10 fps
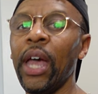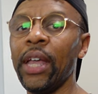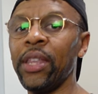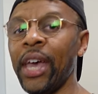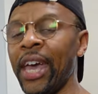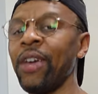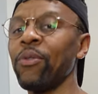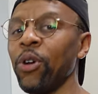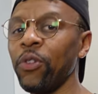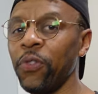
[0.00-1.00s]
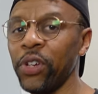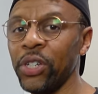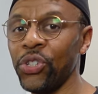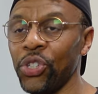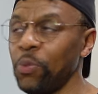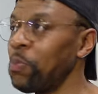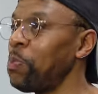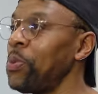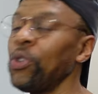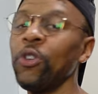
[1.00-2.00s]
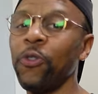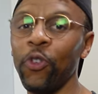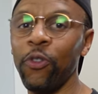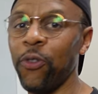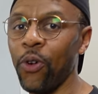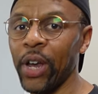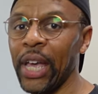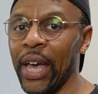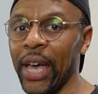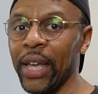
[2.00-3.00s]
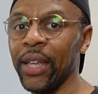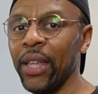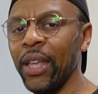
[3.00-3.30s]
and the A-roll footage is beautiful 4K.